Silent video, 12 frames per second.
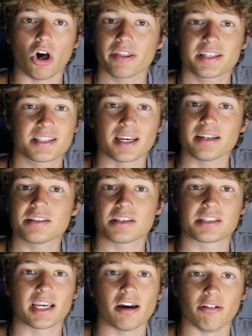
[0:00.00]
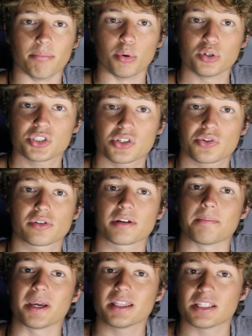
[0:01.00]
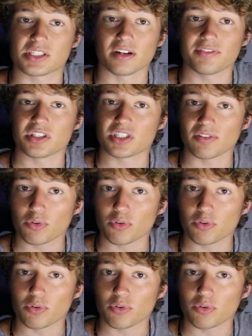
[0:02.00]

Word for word: All that science is sound. Porsche has already made the stuff and